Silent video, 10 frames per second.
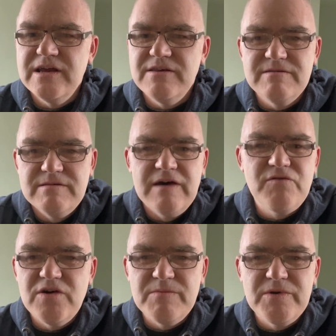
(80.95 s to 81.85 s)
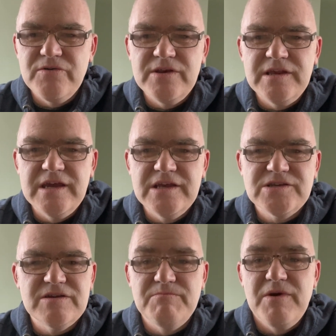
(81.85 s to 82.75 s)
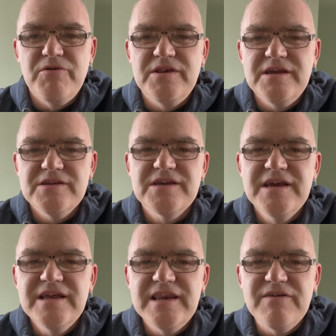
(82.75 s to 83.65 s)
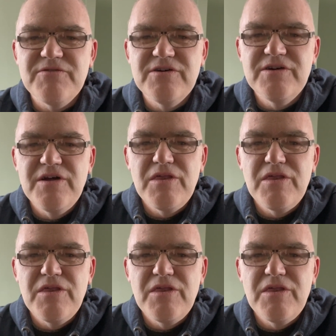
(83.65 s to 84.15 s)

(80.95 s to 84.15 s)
Never in a million years, never